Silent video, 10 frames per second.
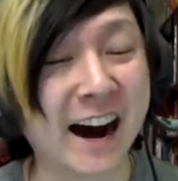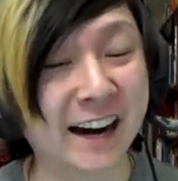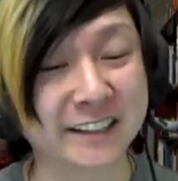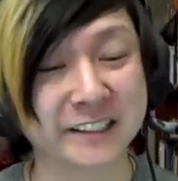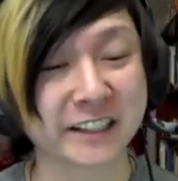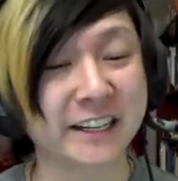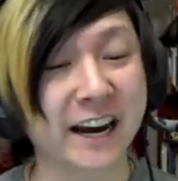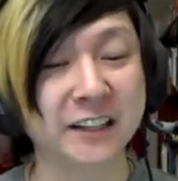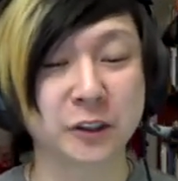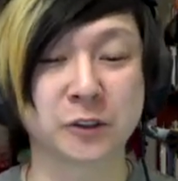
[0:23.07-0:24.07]
Honestly,
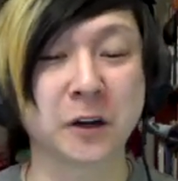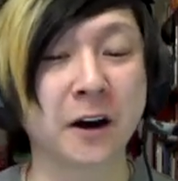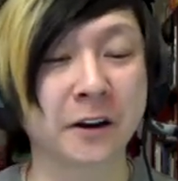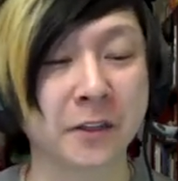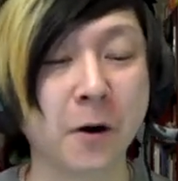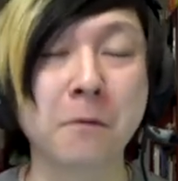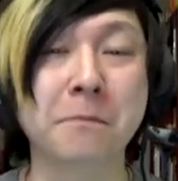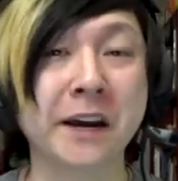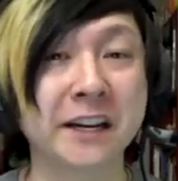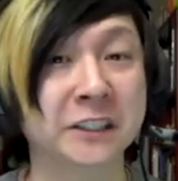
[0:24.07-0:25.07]
I just saw it on the
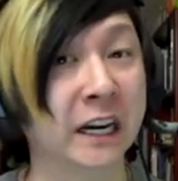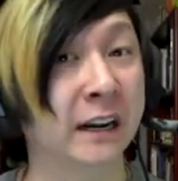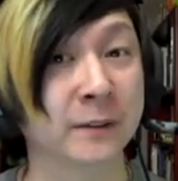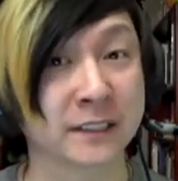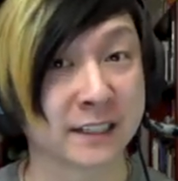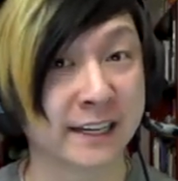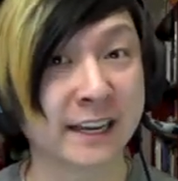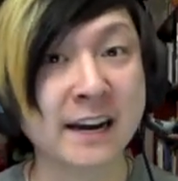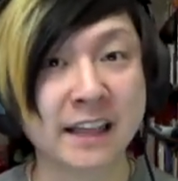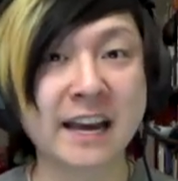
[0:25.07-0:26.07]
homepage and I was like,
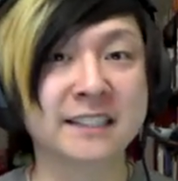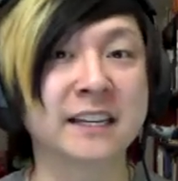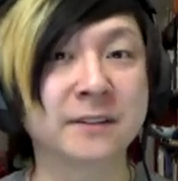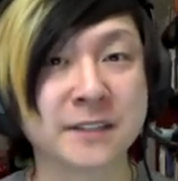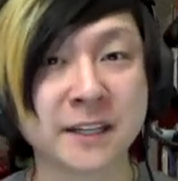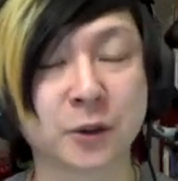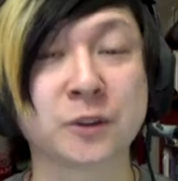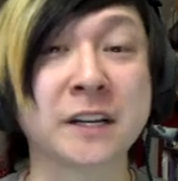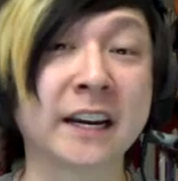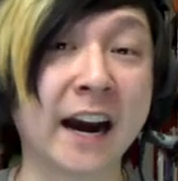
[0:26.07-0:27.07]
that sounds
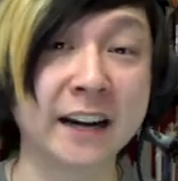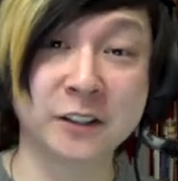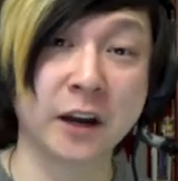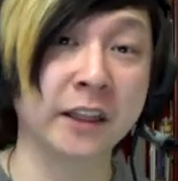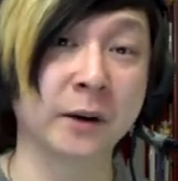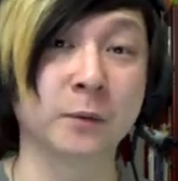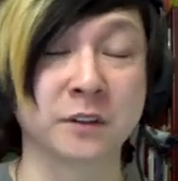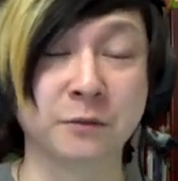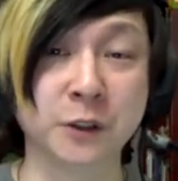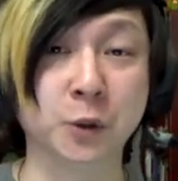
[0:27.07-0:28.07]
interesting. I saw that it
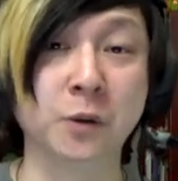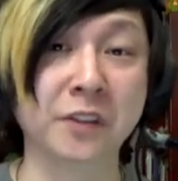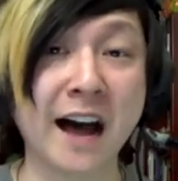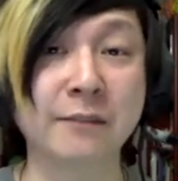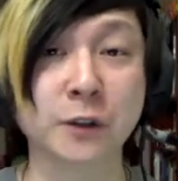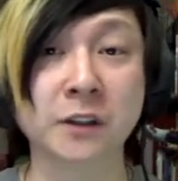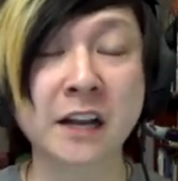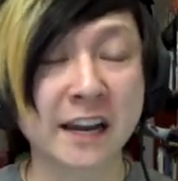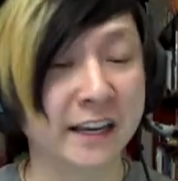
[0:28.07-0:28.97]
was a visual novel.